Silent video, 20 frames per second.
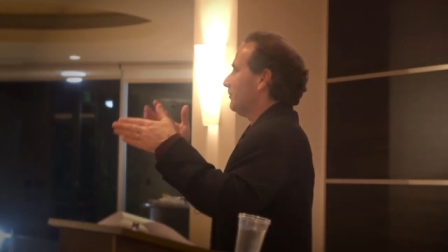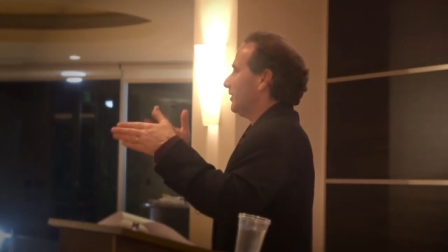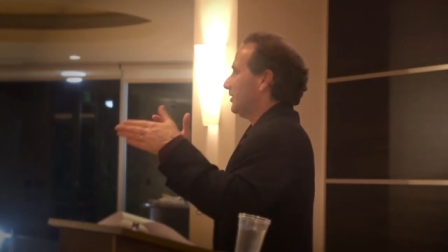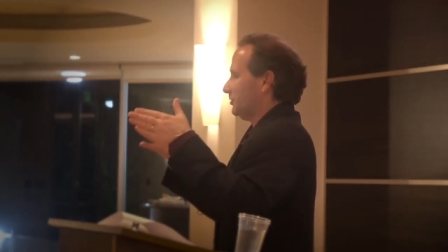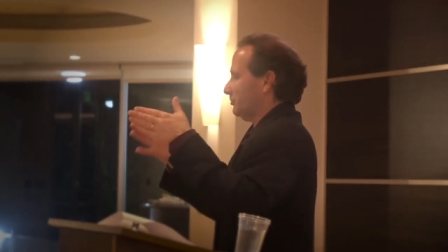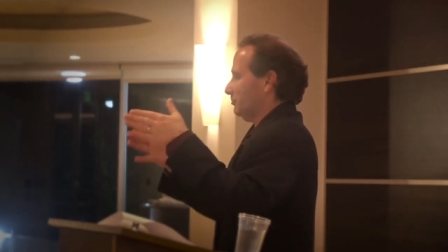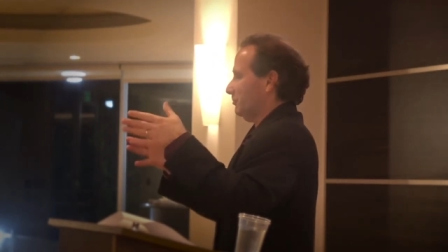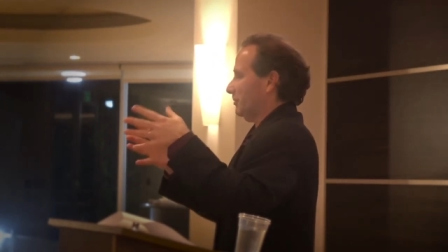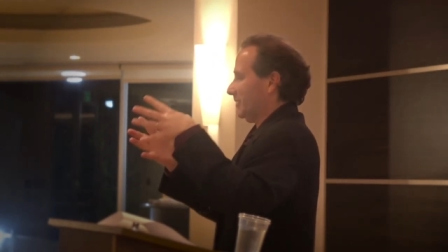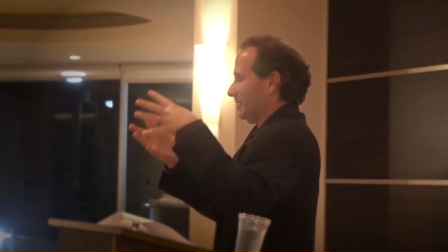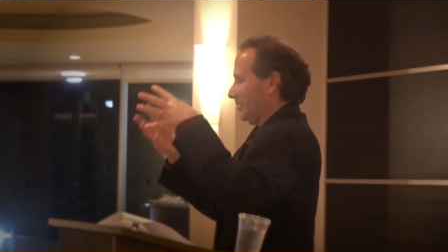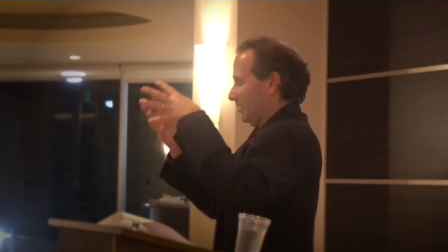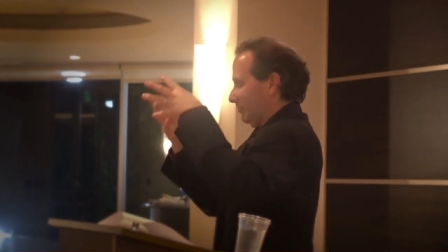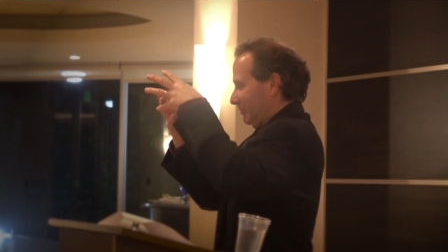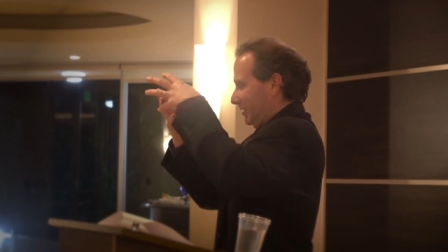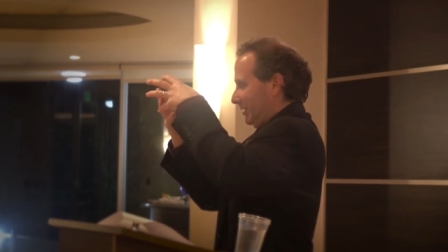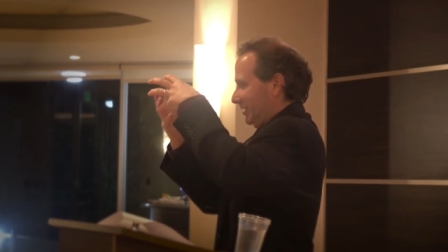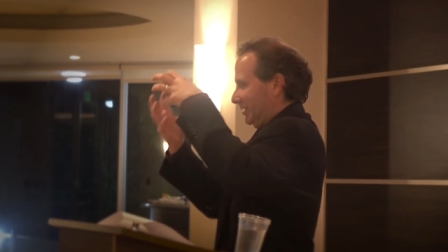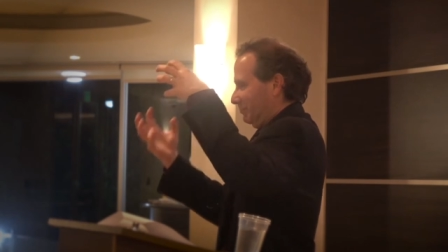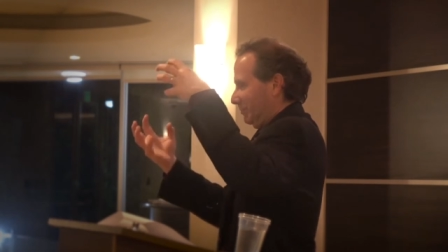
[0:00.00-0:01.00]
because it,
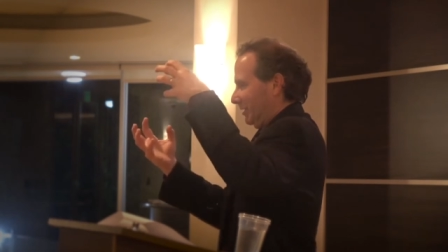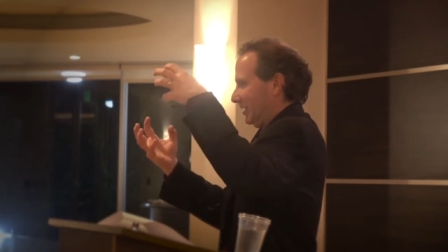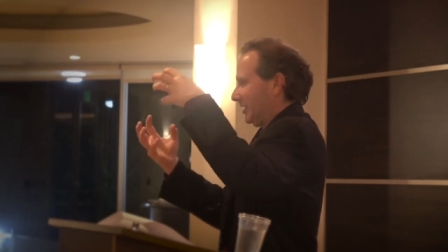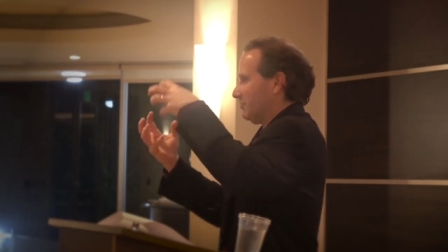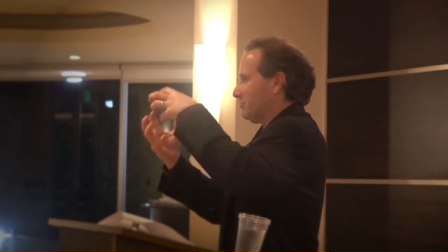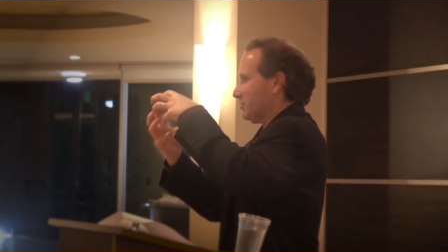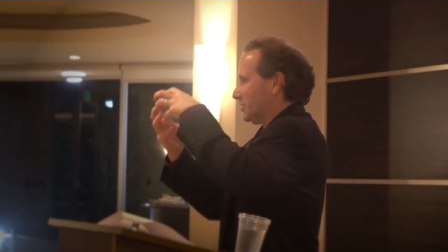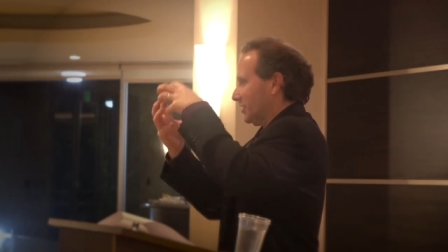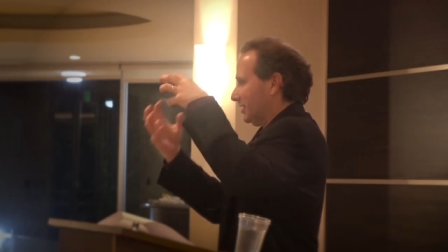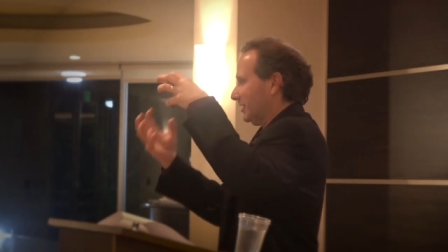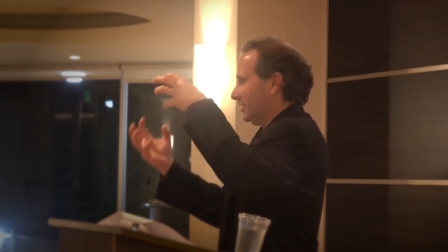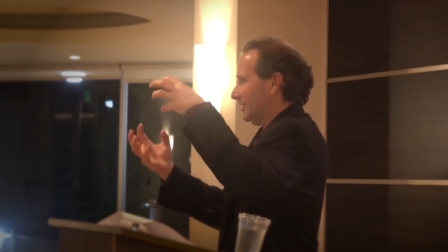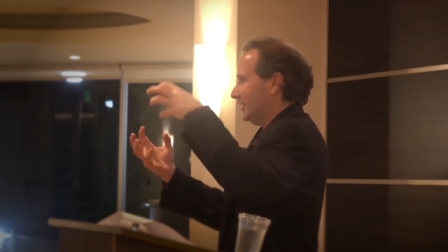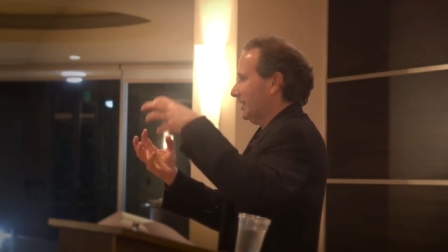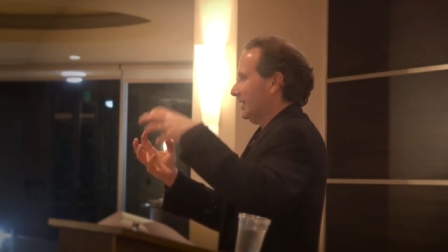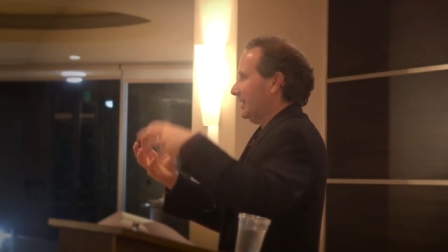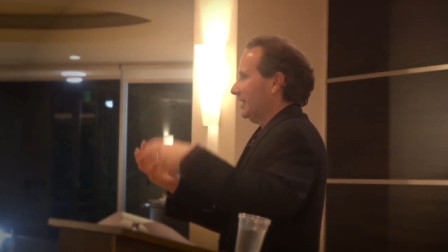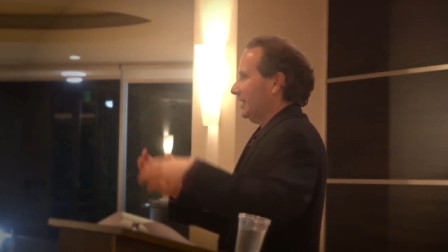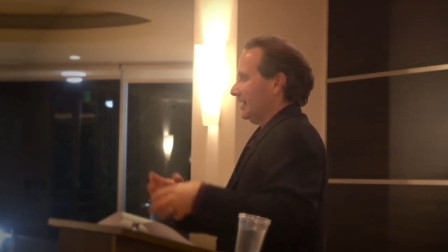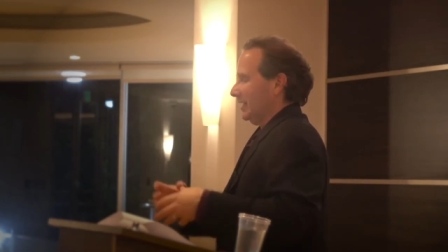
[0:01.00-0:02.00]
become a, it becomes a,
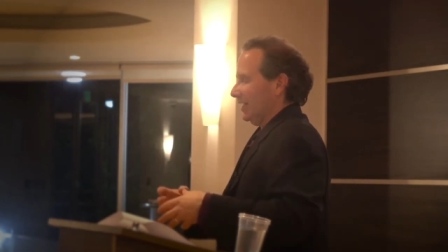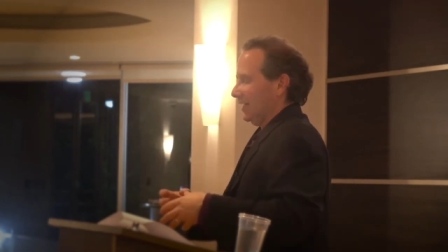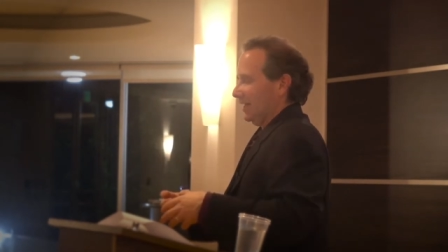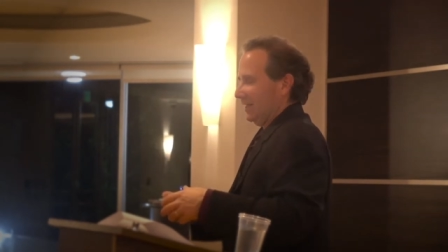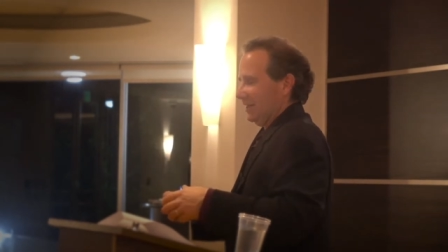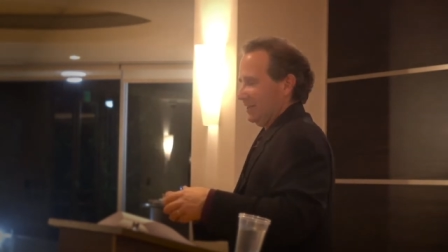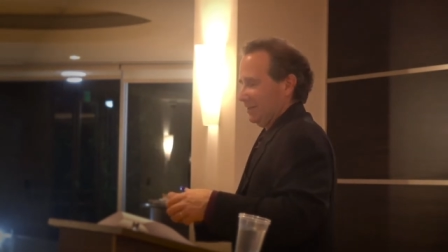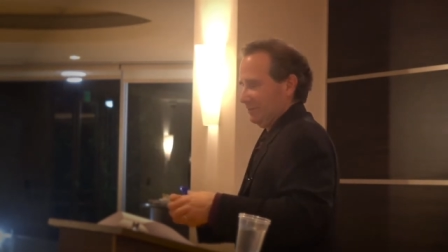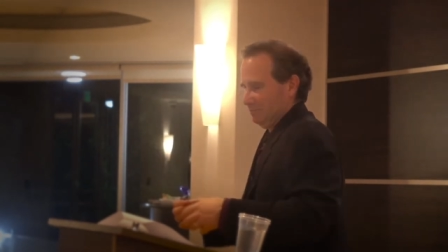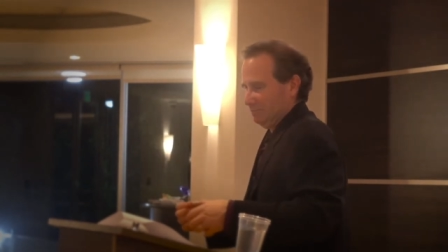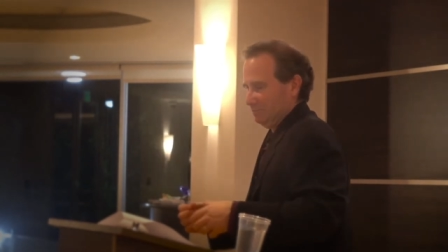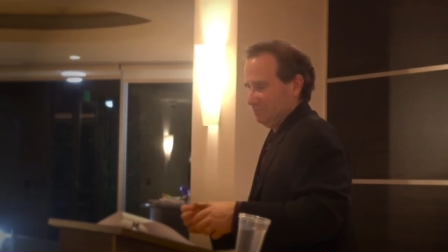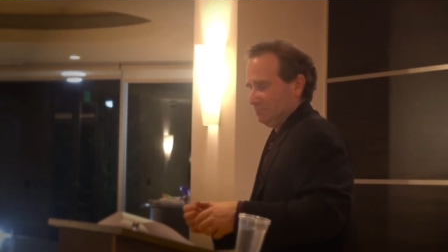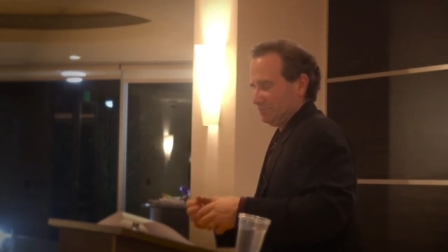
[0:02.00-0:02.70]
um,